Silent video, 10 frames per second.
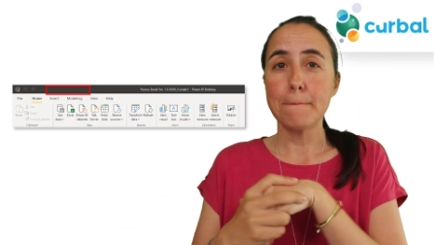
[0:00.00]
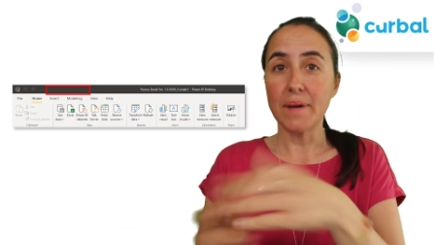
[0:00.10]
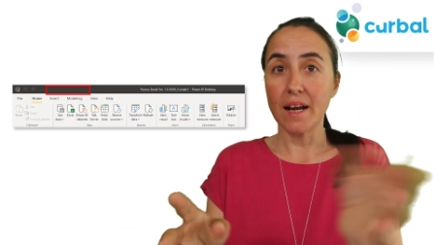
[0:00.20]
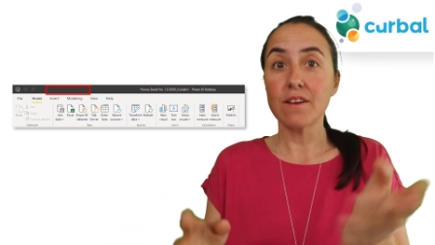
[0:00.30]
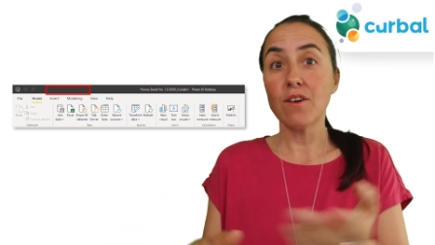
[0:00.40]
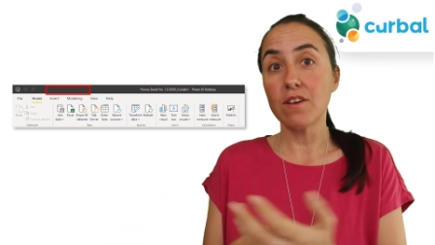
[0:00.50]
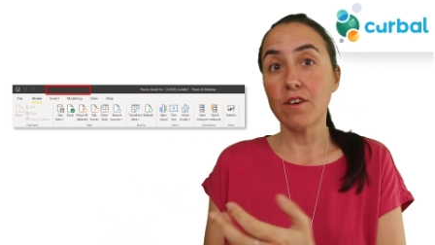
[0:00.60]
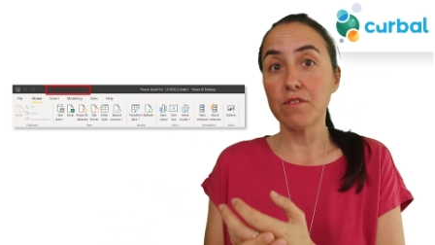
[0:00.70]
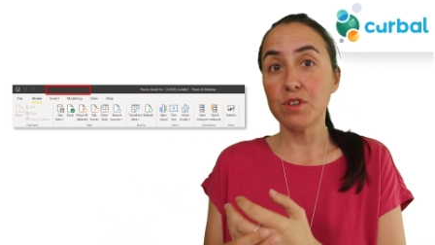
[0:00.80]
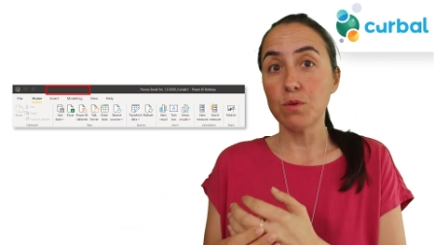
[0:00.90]
But I know a
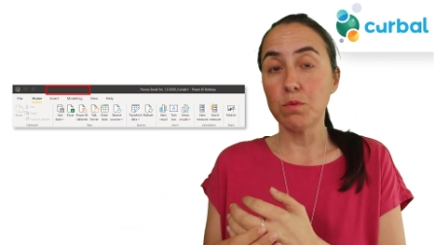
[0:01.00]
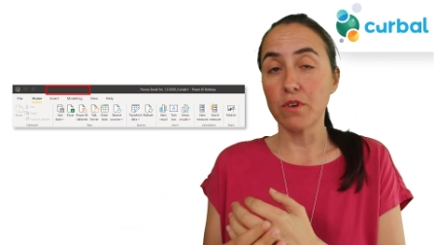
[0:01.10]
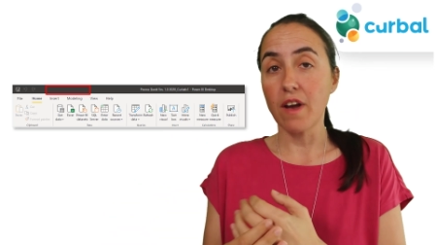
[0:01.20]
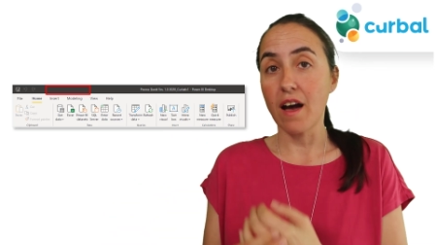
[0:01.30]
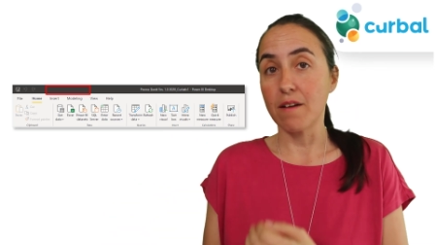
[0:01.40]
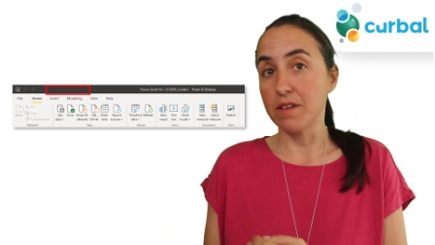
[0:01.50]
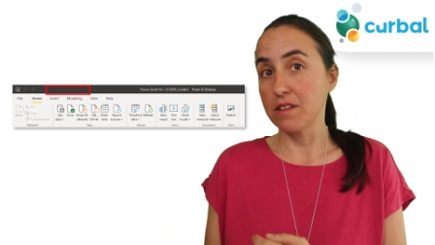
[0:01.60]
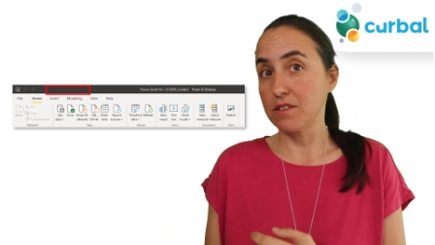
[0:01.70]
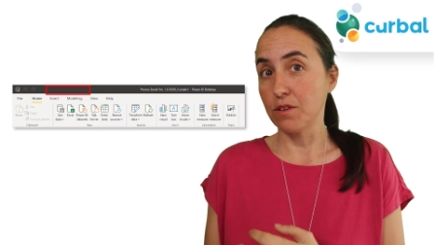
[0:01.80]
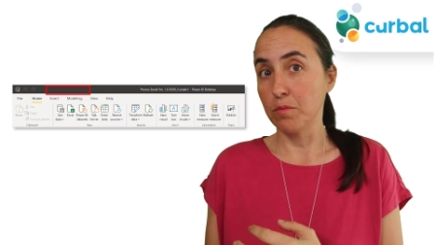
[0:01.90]
lot of you want to have
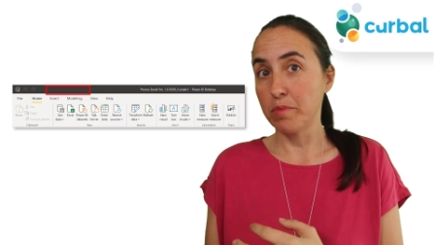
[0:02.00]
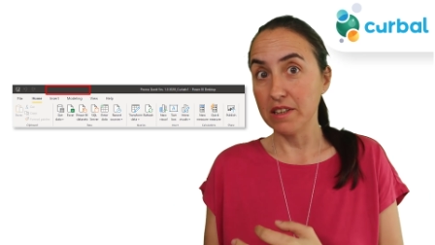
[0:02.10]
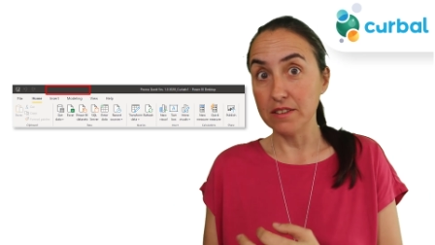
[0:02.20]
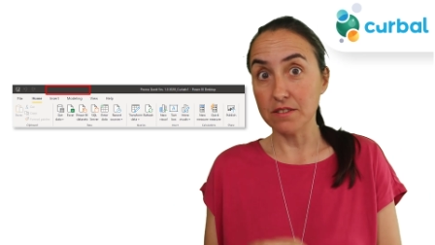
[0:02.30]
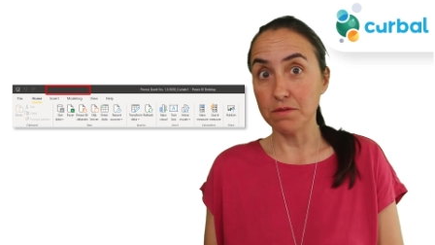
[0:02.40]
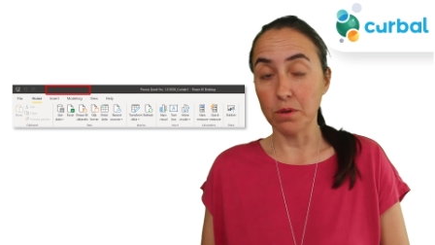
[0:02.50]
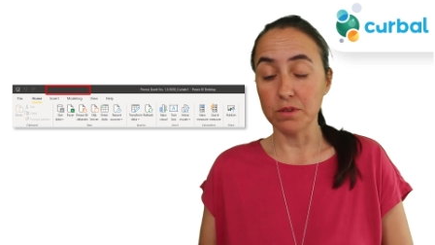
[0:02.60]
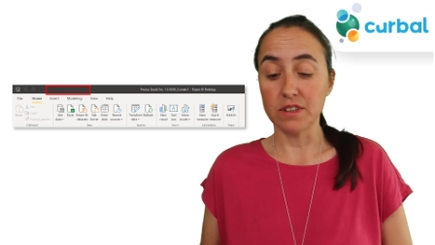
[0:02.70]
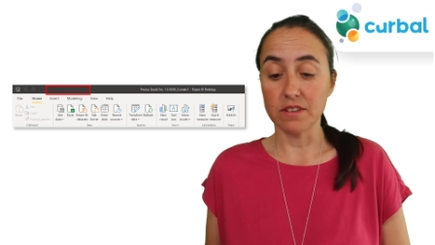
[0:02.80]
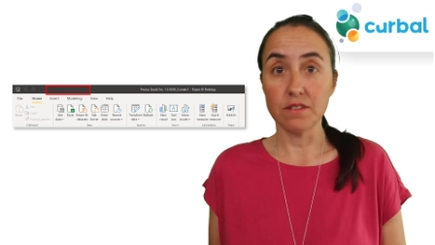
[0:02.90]
it, so please
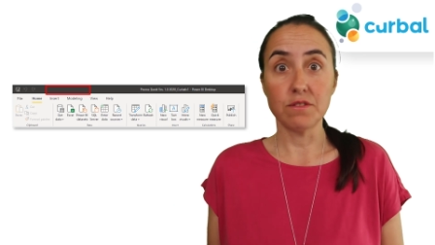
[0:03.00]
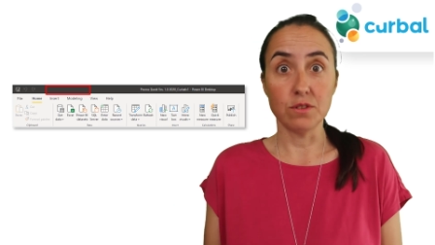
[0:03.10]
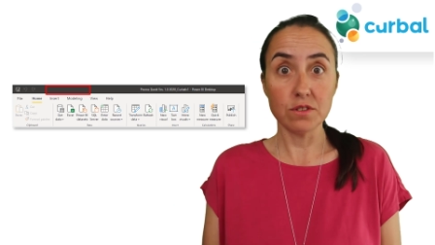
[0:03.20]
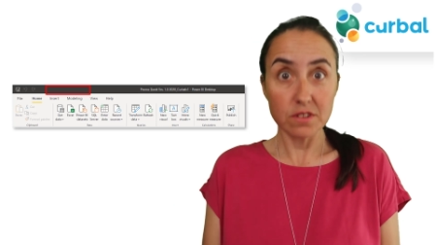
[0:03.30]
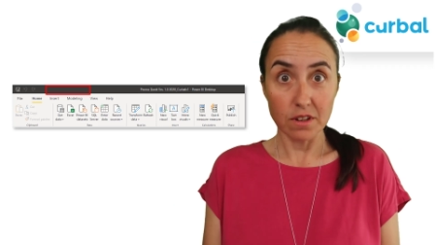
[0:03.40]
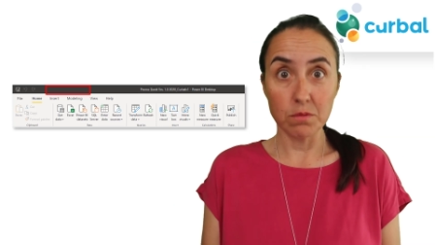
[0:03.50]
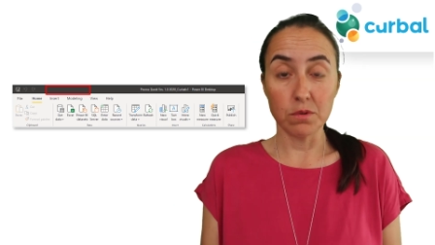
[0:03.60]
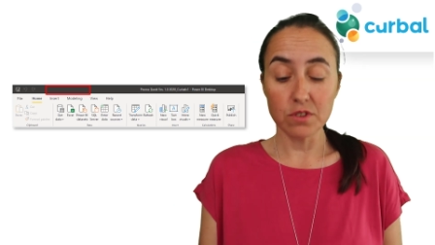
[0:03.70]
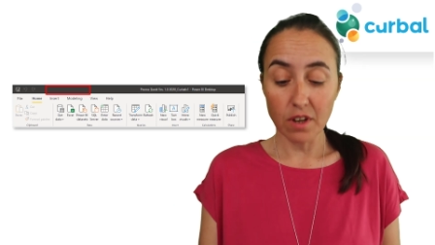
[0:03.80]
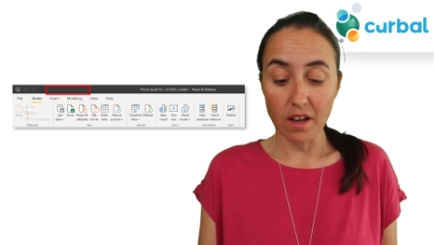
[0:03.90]
vote it if you still
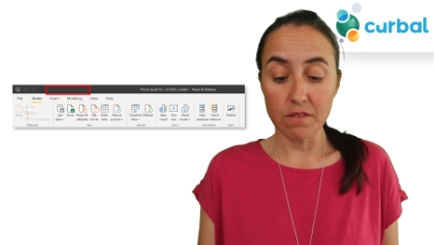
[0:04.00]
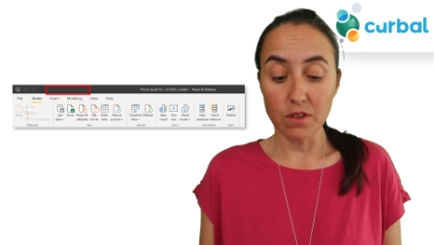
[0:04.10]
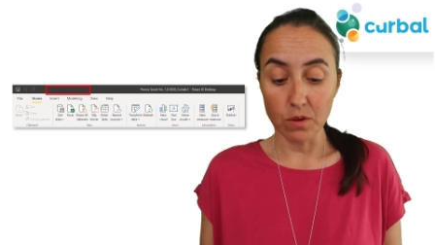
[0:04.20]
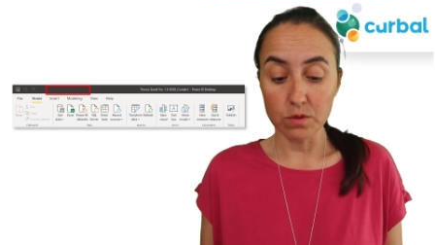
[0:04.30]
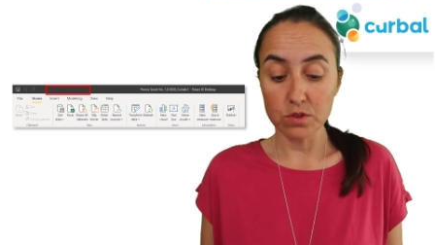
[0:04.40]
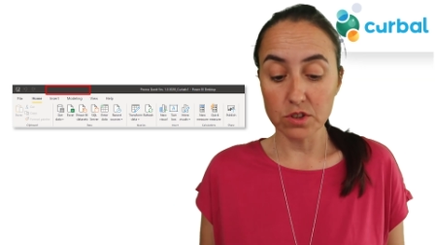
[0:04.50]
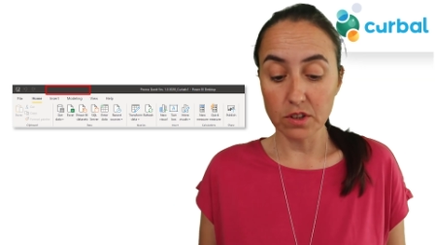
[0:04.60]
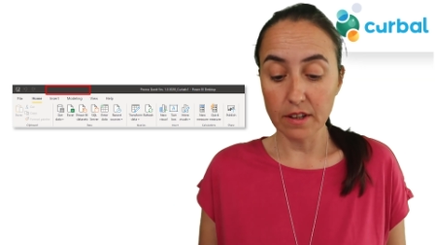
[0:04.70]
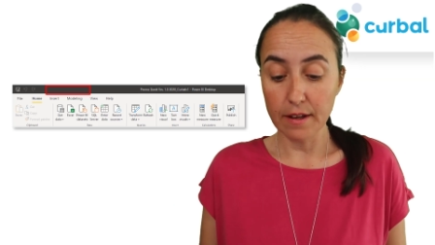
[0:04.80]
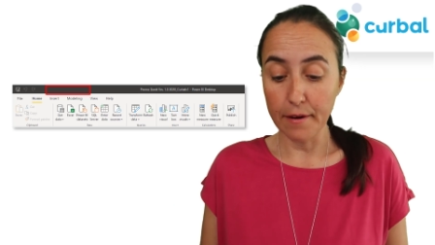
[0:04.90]
want to have those.
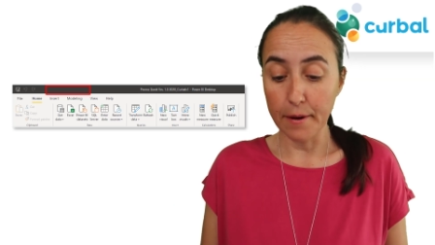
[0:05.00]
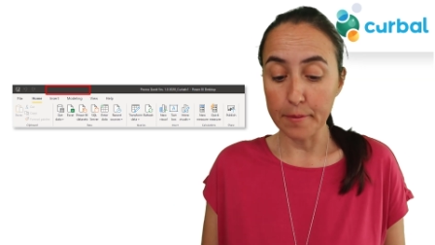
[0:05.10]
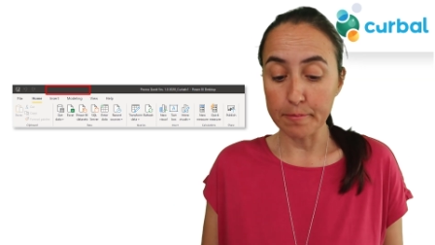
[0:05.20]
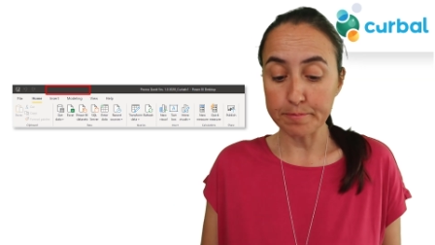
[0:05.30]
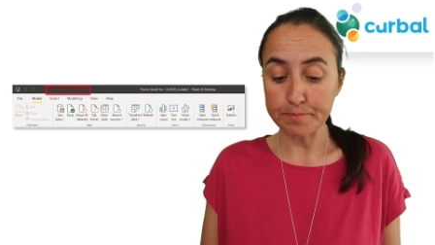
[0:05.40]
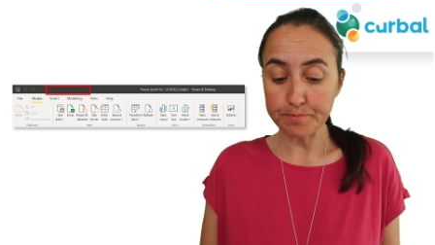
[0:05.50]
Um,